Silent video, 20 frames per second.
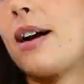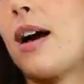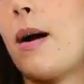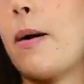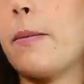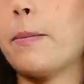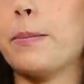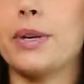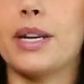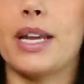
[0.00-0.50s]

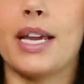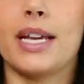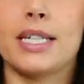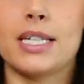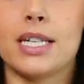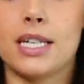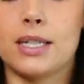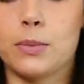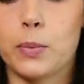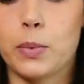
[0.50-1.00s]

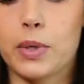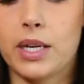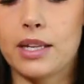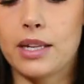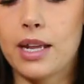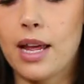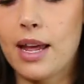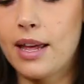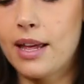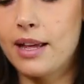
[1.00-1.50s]
combinated
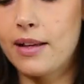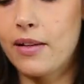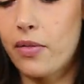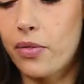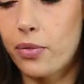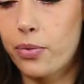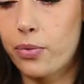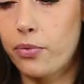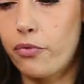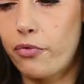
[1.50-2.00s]
with
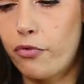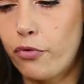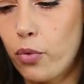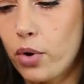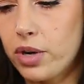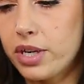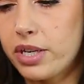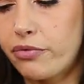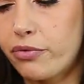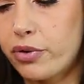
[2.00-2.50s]

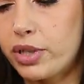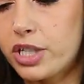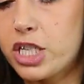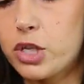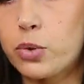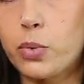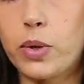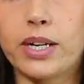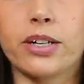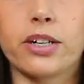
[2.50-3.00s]
4 different
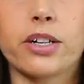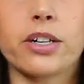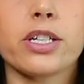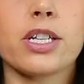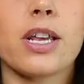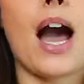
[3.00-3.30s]
sweaters,